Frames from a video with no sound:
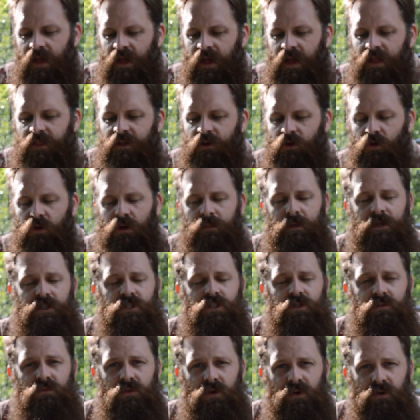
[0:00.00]
they're going to be
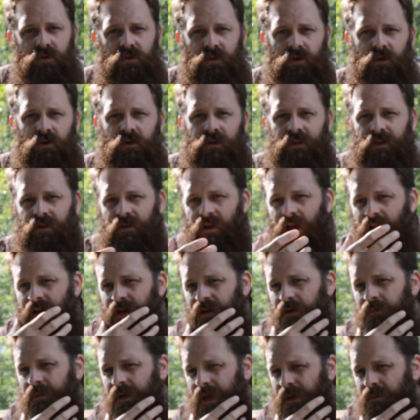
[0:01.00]
smoother, and they're not
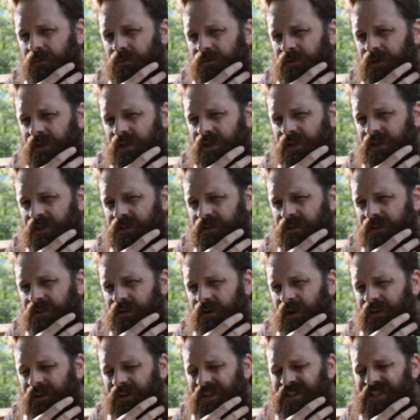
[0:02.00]
going
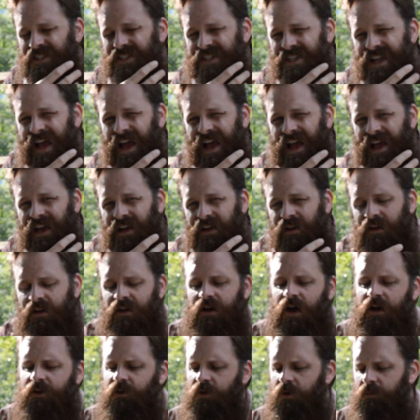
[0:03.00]
to snag
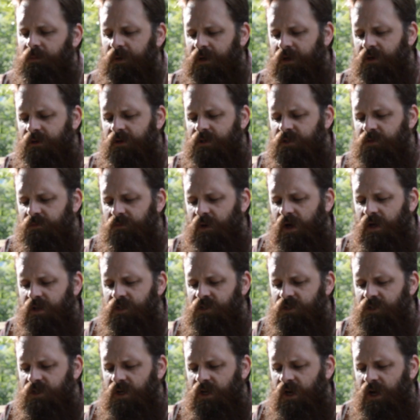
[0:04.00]
on your beard as
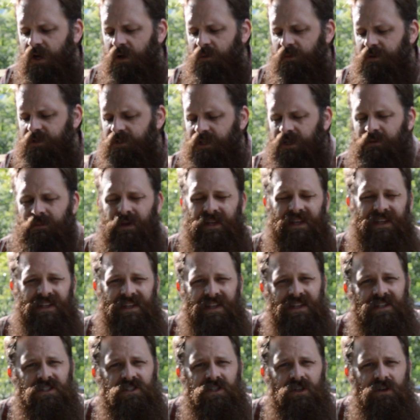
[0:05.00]
much. It's going to make it
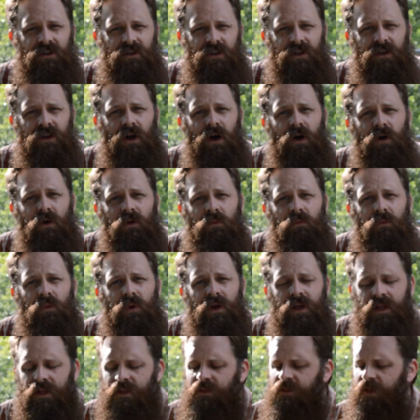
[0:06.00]
easier to comb
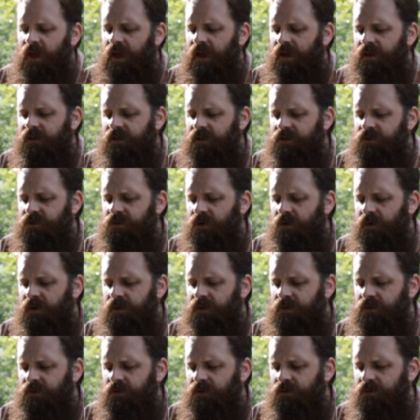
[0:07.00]
with, and it's
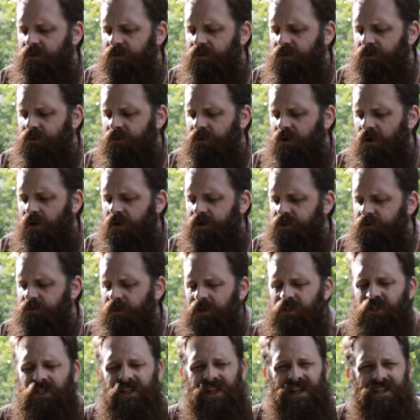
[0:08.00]
going to cause
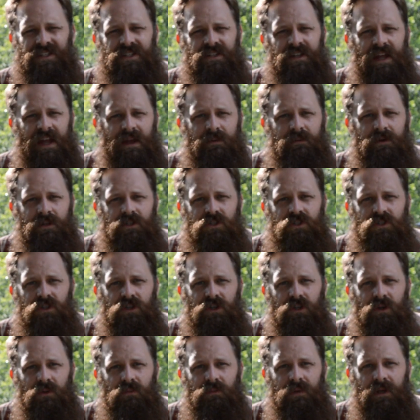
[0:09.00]
much less damage to
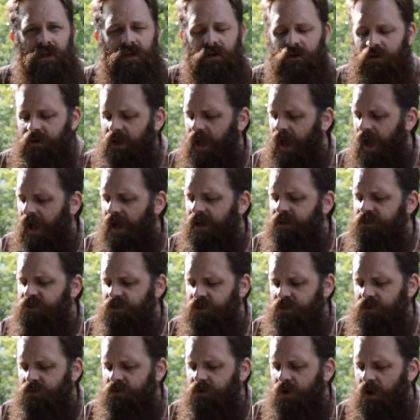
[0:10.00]
your beard as
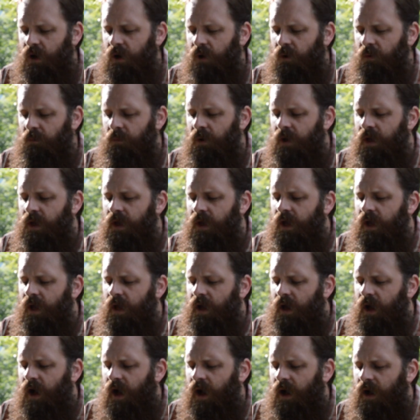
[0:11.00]
you comb.
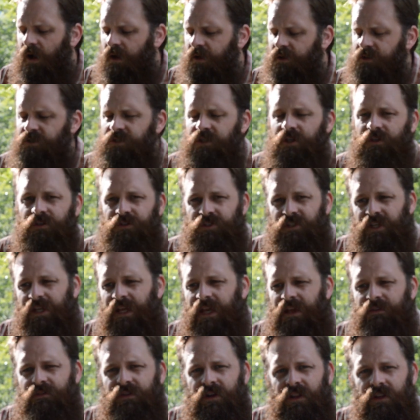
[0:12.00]
So you'll
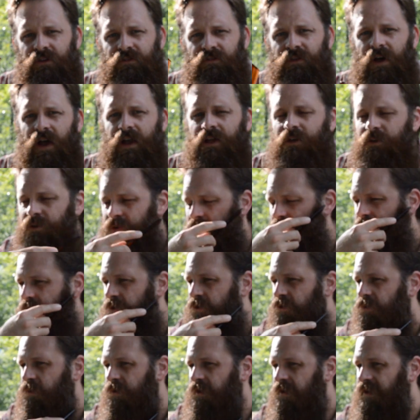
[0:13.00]
see even on the fine
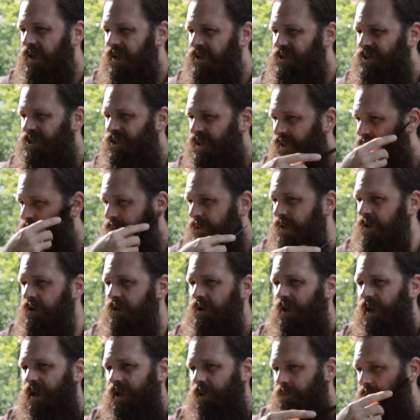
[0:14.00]
tooth with a nice thick
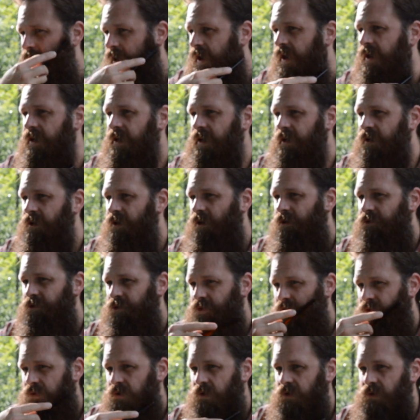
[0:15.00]
beard like mine, it
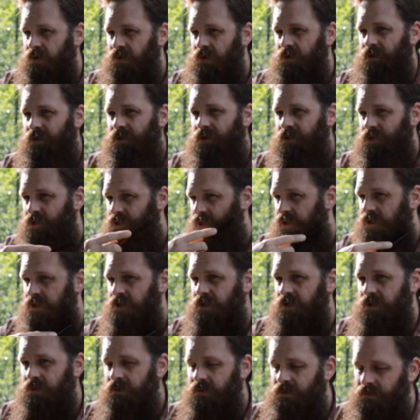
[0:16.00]
goes through
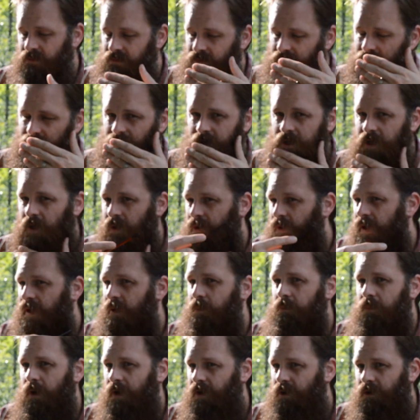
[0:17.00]
just,
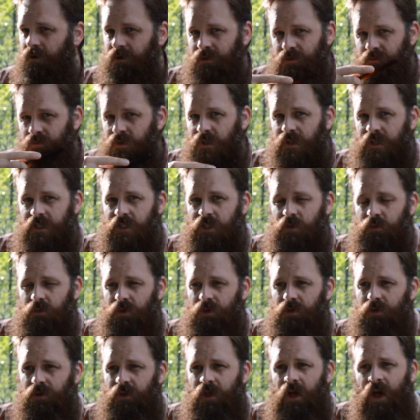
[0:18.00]
like butter, really
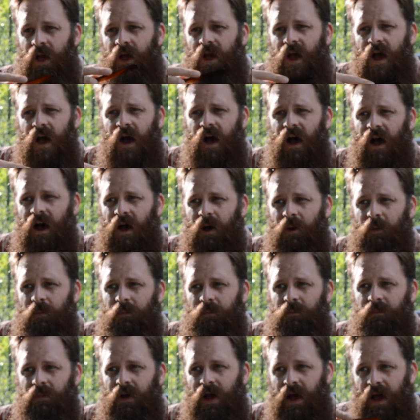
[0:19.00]
smooth.
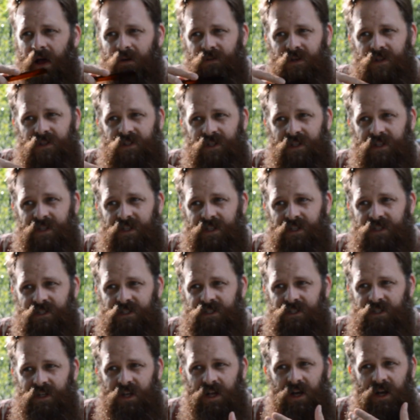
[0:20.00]
Obviously
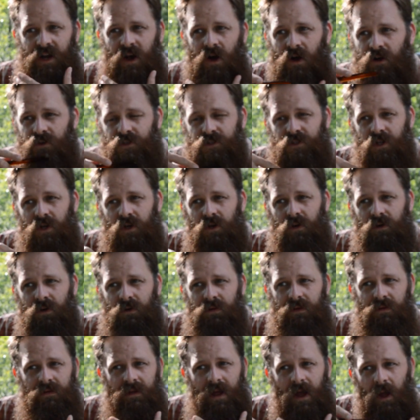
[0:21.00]
this also
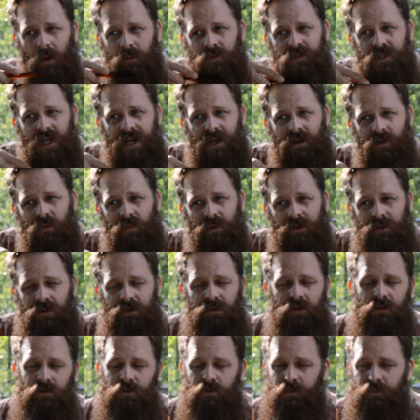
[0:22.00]
helps out when you use